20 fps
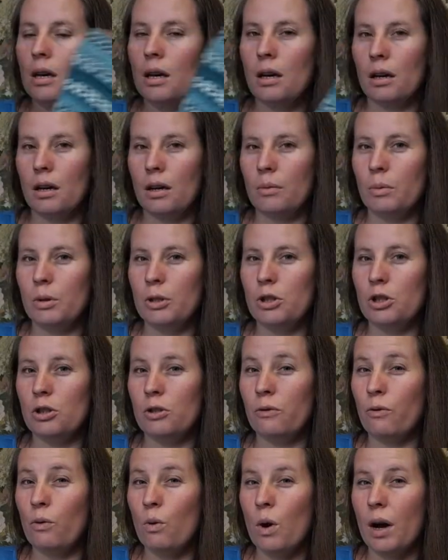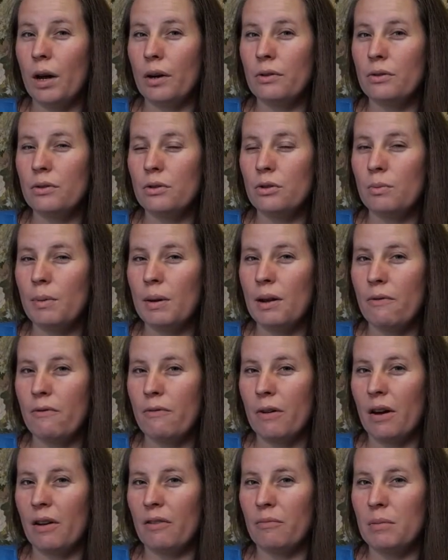which is
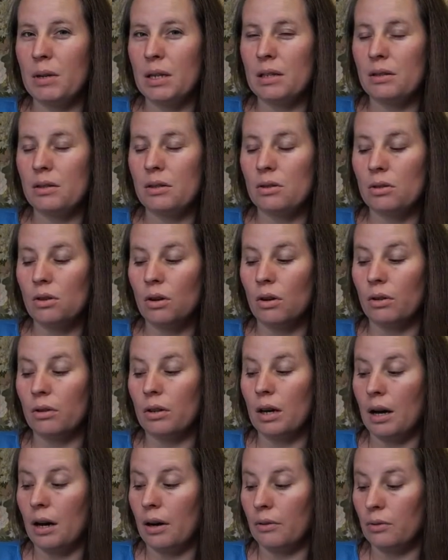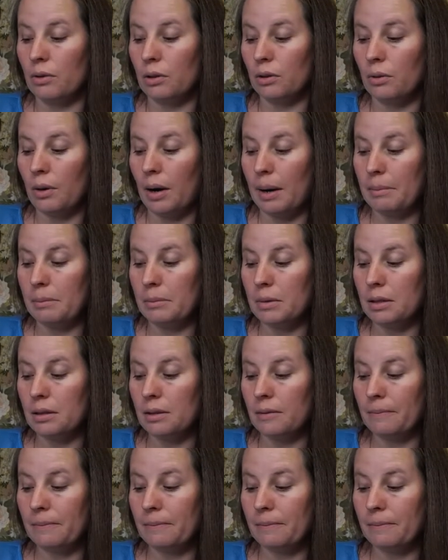425 meters on 100 grams.